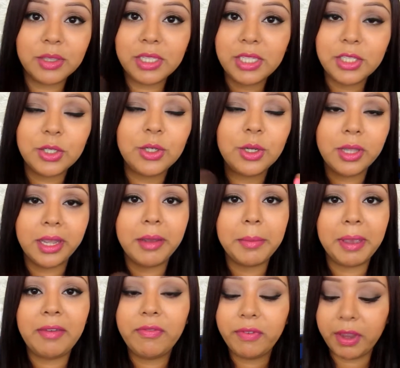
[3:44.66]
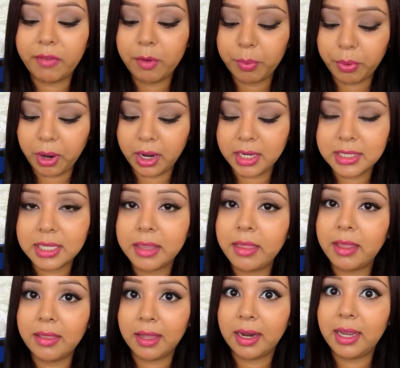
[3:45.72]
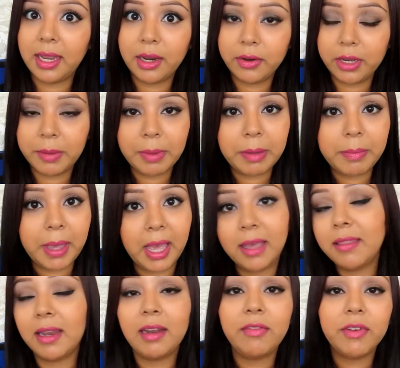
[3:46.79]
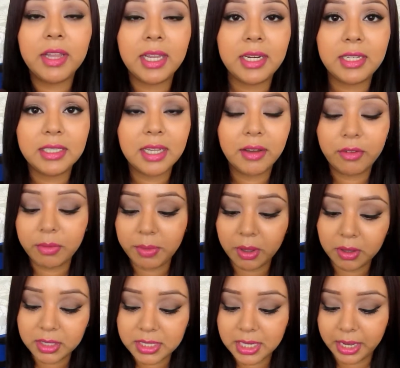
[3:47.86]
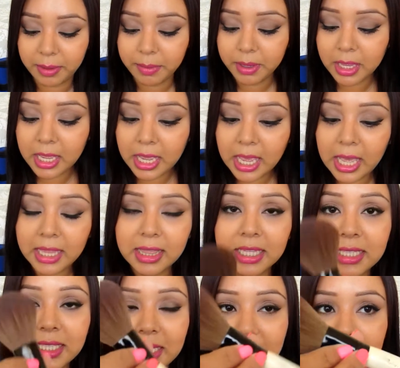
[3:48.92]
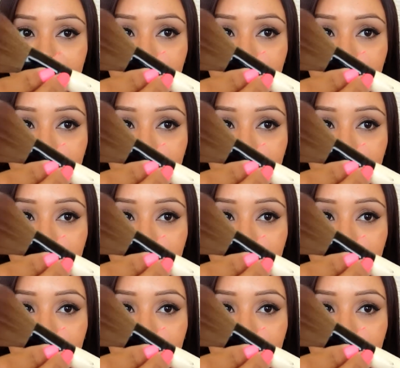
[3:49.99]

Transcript: these are like my favorite products I think that I carry in my bag that I feel like I need to have with me all the time. This is